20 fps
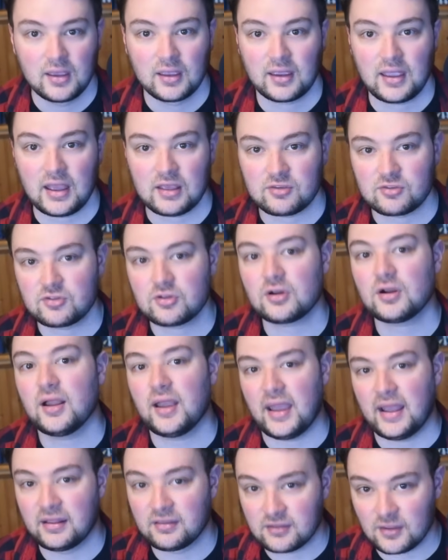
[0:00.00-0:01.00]

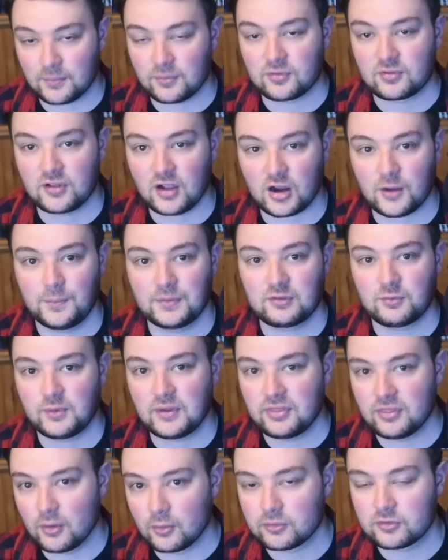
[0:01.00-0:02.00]
Katsura ends up stuck
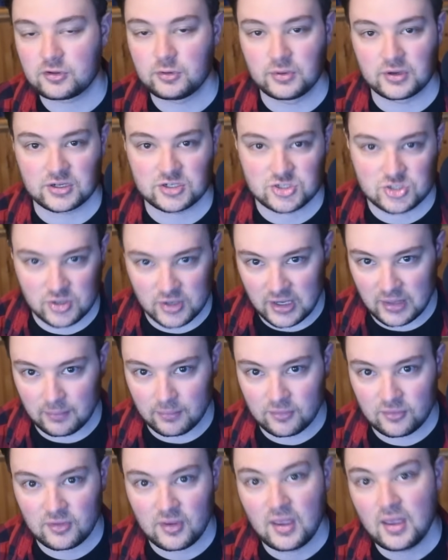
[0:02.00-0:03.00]
between those two
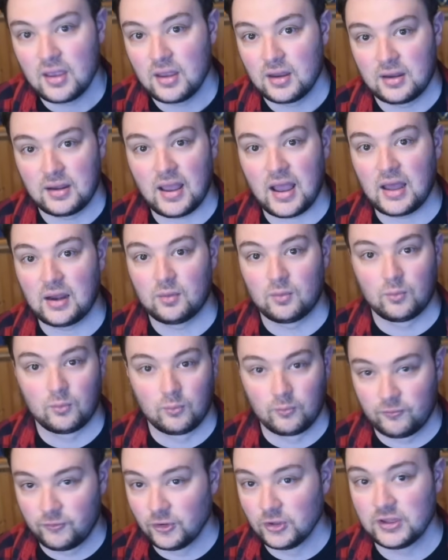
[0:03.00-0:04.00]
extremes, not
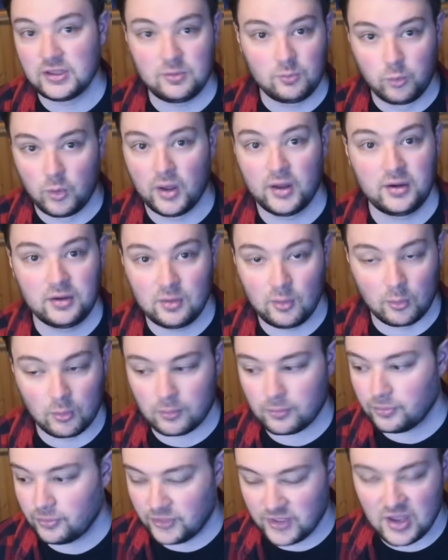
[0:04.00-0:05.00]
fully one
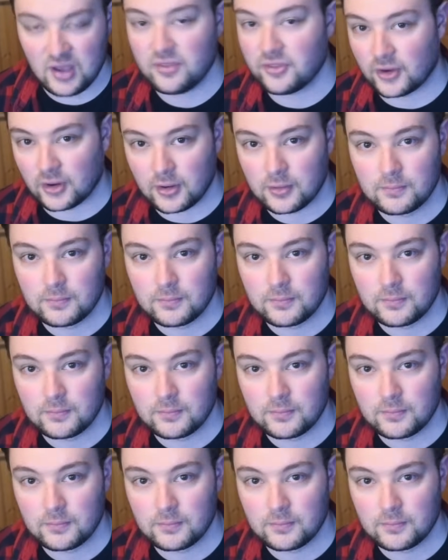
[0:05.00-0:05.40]
or the other.